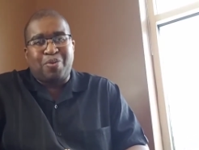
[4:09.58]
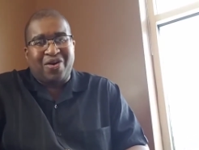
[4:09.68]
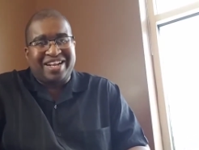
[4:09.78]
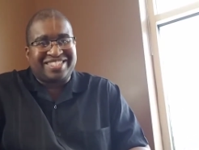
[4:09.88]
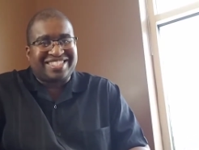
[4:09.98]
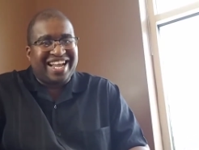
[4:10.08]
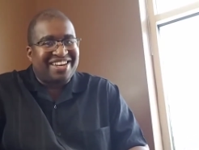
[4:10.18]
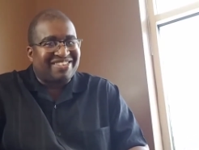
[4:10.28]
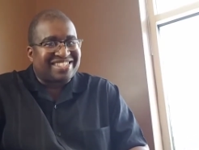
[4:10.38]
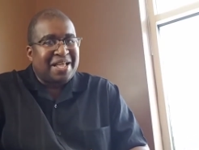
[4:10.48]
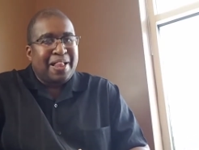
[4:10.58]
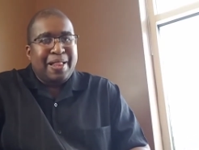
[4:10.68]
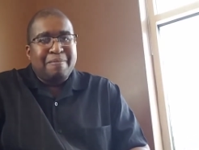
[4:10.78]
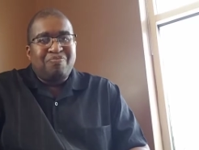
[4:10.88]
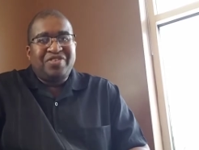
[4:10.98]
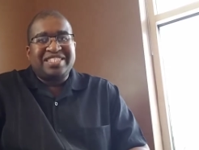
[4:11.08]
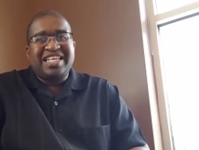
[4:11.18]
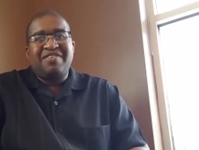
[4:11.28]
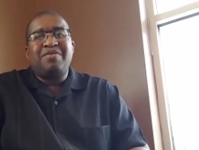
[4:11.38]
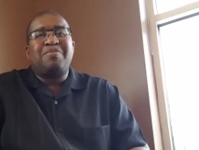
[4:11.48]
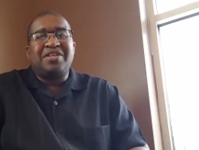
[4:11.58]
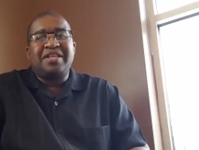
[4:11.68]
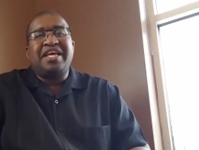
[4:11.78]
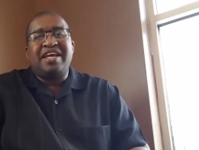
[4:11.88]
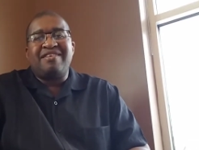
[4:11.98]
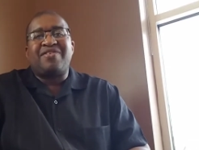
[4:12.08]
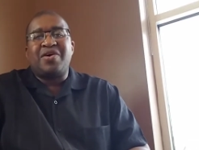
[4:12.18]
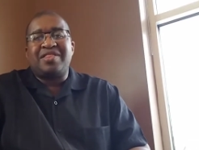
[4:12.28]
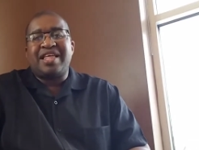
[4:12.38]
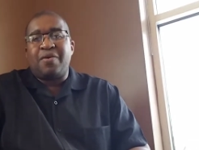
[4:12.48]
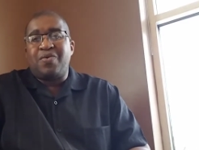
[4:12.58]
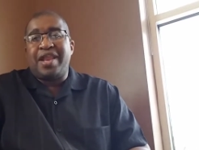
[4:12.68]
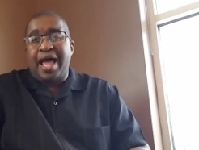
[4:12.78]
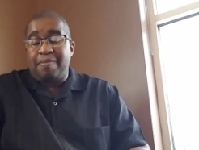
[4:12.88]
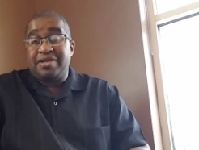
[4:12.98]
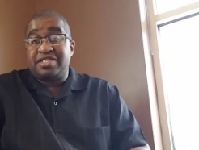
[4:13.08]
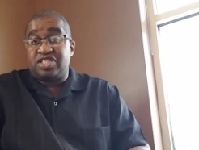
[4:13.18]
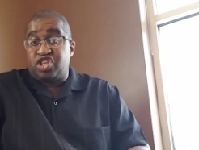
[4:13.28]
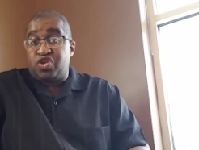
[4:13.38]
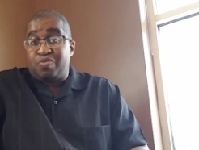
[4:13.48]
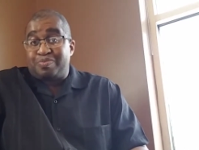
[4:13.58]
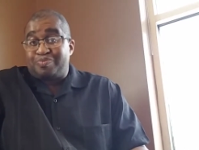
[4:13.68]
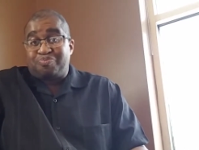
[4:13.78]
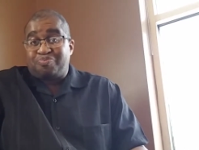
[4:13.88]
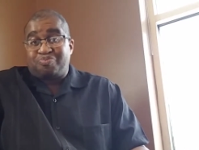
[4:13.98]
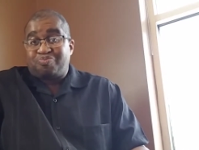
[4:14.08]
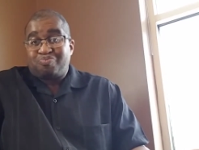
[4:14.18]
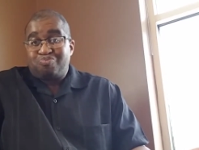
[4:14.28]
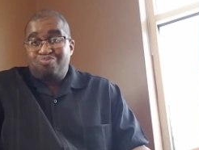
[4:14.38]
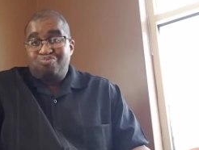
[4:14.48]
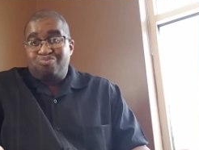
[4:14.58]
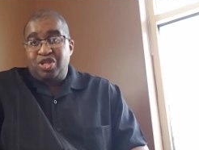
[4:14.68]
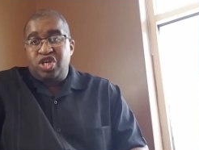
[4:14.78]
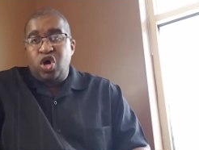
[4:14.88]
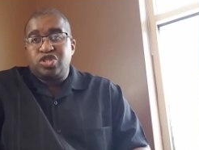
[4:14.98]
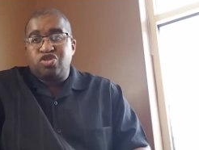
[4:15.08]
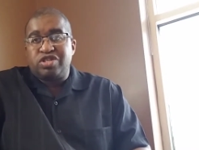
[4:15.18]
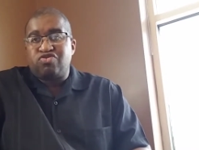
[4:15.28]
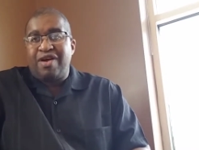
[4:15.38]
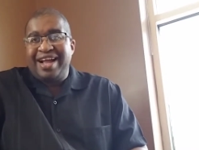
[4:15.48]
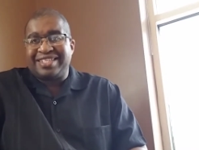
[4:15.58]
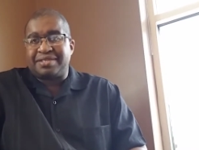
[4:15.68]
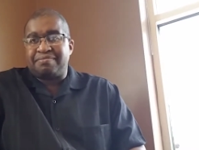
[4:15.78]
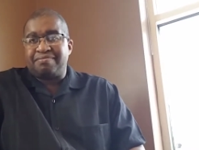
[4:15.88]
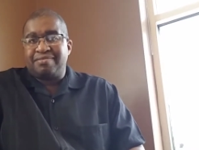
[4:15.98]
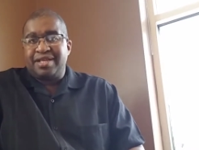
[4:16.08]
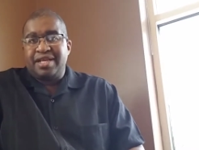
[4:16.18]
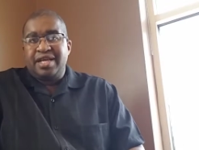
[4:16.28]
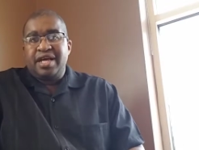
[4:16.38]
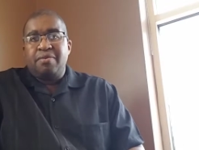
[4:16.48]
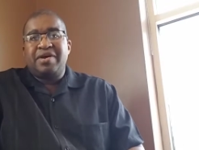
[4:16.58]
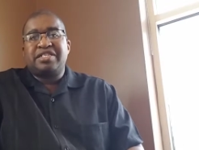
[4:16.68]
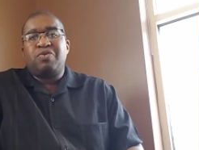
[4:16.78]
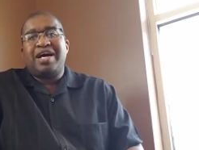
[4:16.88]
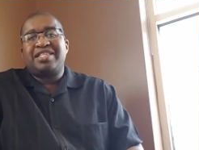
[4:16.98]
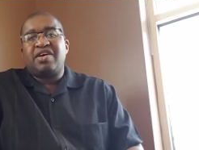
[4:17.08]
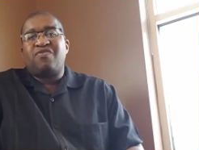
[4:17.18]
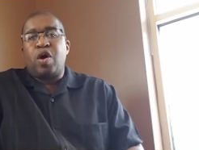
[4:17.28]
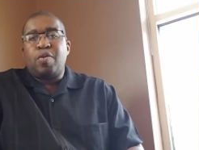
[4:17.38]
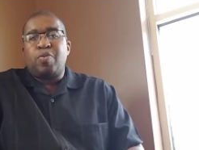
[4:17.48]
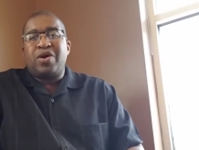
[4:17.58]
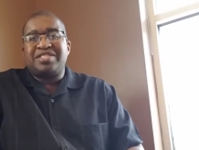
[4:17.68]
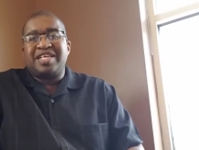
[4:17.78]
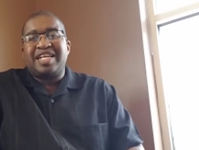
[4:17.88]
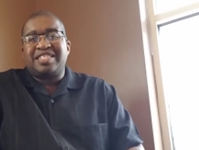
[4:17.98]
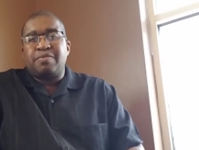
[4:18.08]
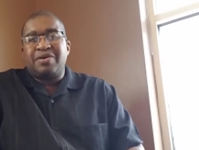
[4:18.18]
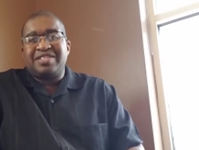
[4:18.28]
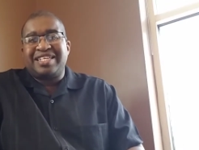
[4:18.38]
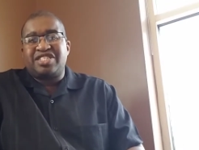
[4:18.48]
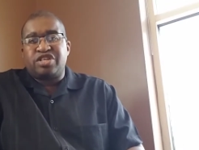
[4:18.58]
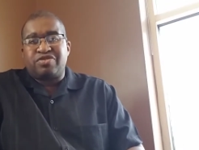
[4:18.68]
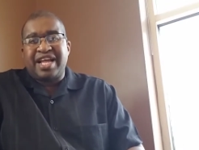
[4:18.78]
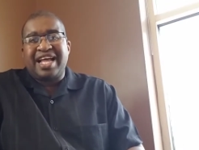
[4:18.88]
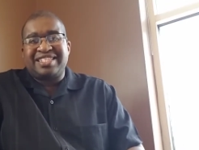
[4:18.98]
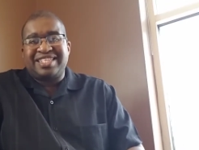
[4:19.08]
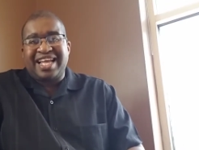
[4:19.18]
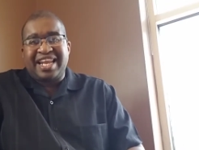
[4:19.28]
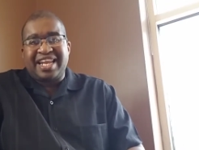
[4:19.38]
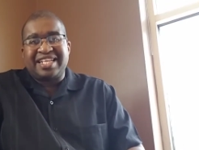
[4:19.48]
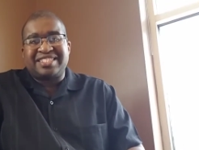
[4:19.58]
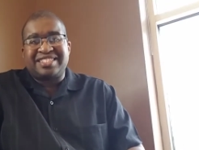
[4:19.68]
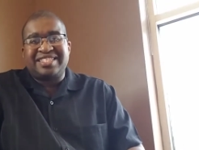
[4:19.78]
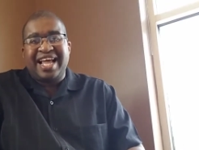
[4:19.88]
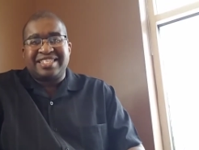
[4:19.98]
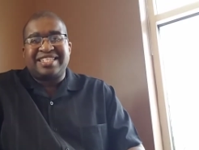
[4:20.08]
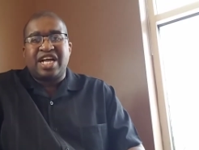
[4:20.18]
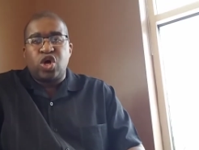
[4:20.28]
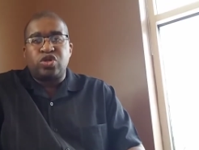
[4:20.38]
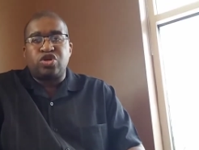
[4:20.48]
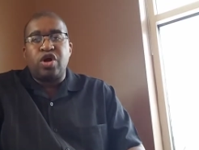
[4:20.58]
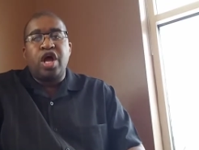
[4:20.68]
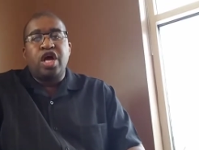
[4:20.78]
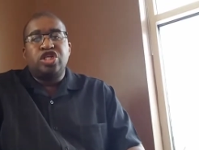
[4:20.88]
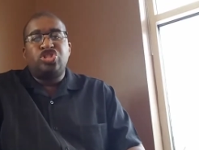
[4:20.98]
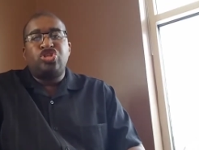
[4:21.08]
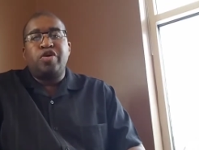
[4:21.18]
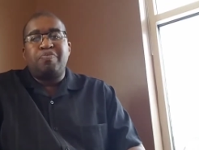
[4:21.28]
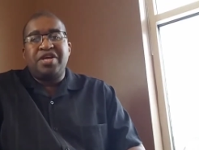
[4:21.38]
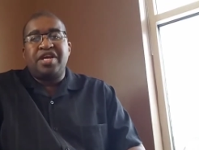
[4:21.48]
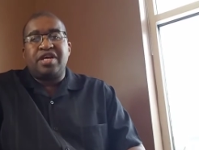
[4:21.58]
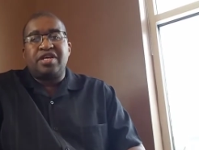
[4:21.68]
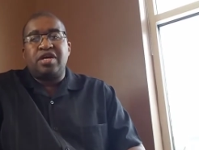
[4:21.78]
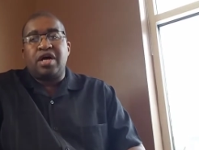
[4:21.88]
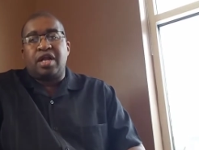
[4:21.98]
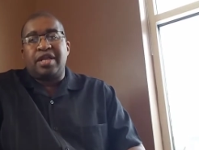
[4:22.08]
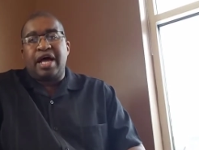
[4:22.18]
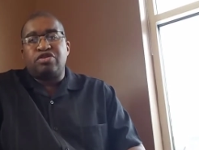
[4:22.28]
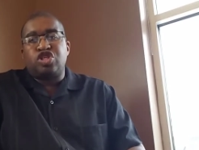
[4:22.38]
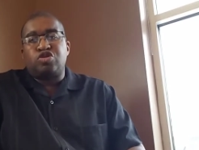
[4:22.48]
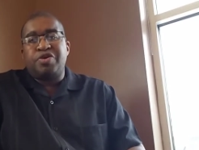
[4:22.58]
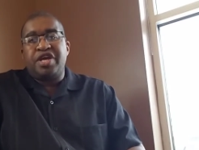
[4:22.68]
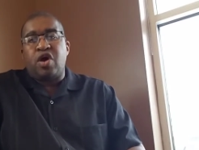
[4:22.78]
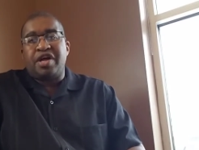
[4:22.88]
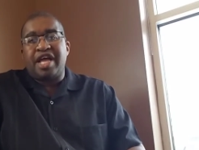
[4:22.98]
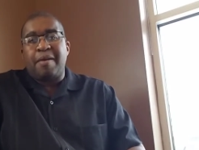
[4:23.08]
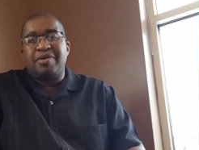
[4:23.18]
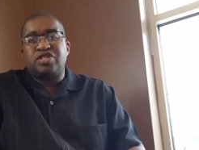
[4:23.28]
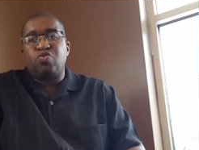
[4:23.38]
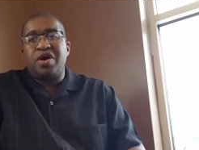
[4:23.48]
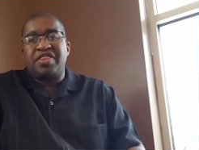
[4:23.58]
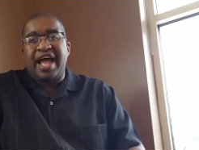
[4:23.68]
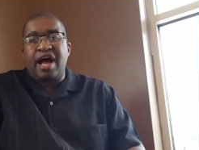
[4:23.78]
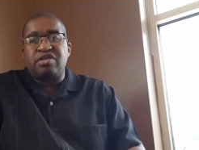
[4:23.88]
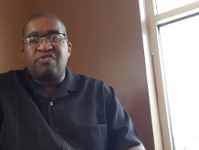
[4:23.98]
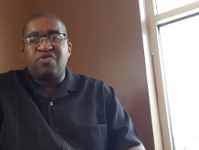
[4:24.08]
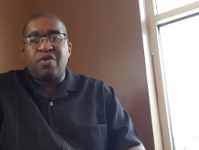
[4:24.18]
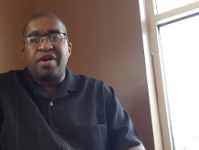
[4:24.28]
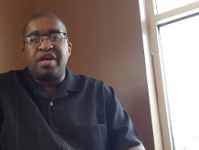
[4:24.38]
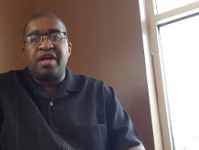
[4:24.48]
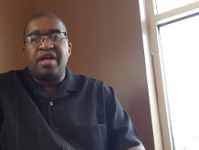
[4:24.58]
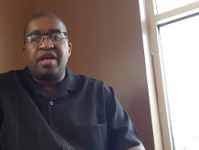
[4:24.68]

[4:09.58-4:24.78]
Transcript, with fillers: Bernie Sanders doesn't even believe that what happens to Coulter is right. Well, guess what? The former president, presidential candidate says that Coulter should be allowed to speak on campus without fearing